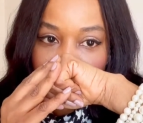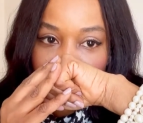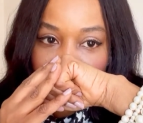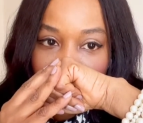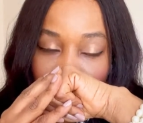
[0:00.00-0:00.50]

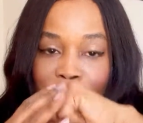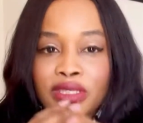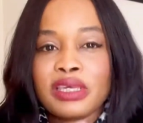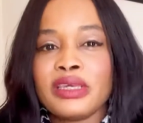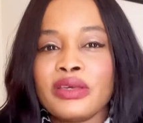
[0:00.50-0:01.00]
I would
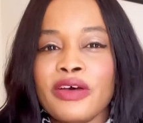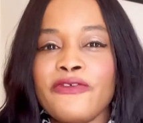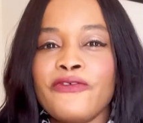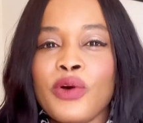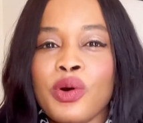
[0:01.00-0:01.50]
say a
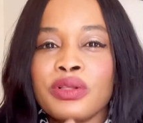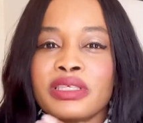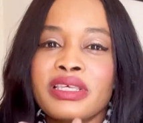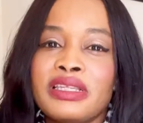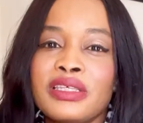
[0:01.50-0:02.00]
fall
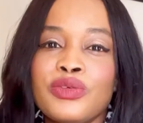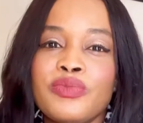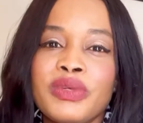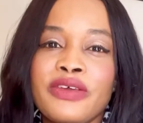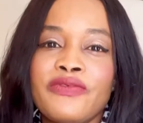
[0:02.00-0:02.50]
scent. This would
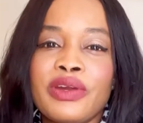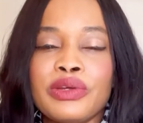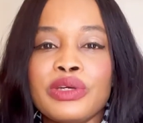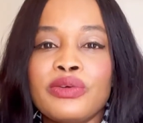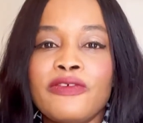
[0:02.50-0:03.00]
be a very
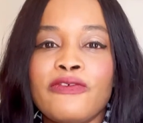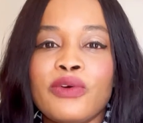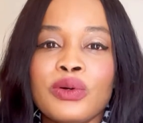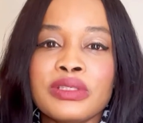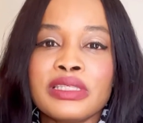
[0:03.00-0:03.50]
good
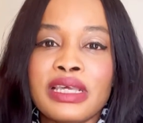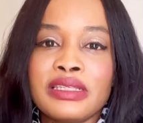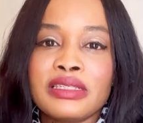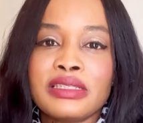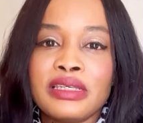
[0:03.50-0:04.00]
fall
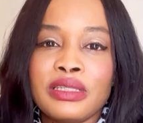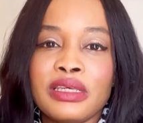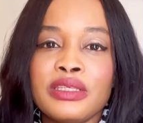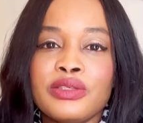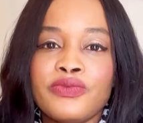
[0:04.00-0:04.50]
scent.
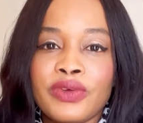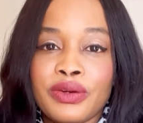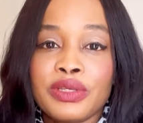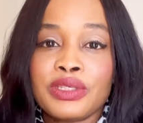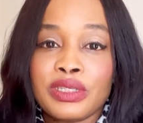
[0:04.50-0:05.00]

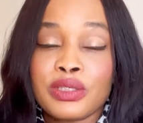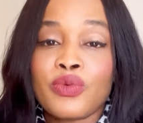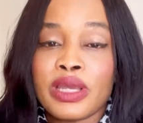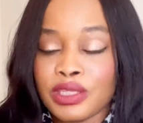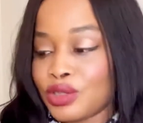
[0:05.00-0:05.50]
It's
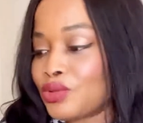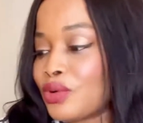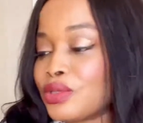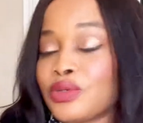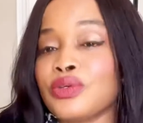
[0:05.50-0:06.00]
quite strong,
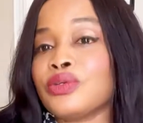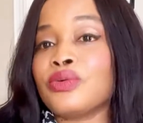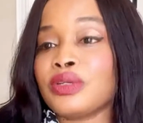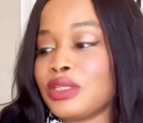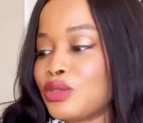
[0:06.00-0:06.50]
so you don't
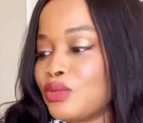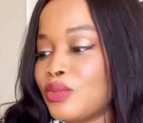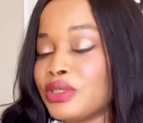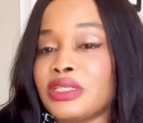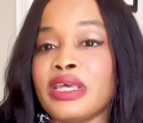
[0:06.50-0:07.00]
need too
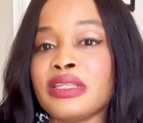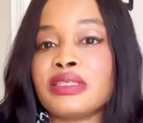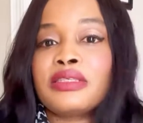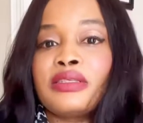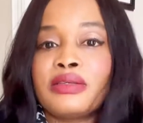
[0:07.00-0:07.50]
much.
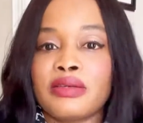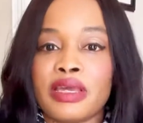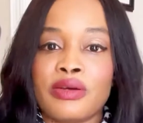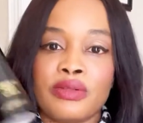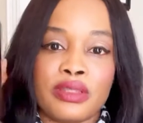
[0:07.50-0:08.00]
Hence, I
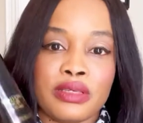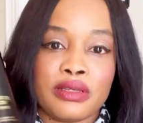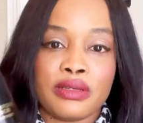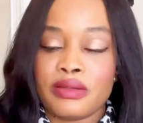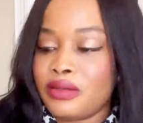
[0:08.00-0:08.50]
got the
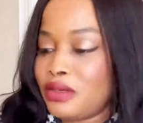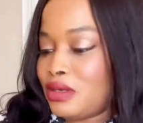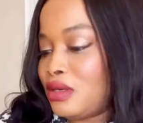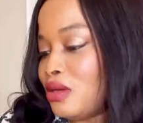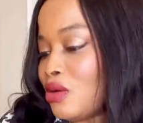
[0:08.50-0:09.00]

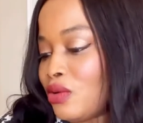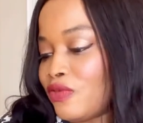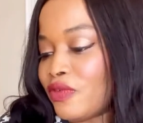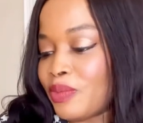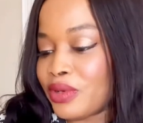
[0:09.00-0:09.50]
all
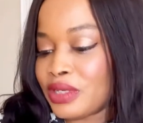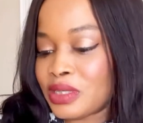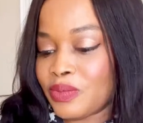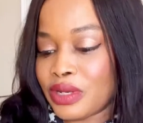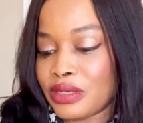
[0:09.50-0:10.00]
over body
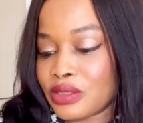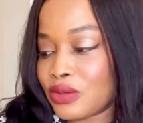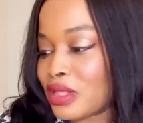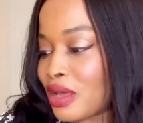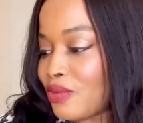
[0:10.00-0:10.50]
spray. So
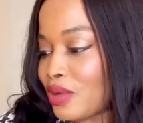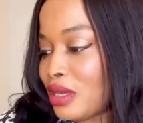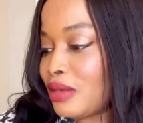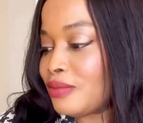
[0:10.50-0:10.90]
that way,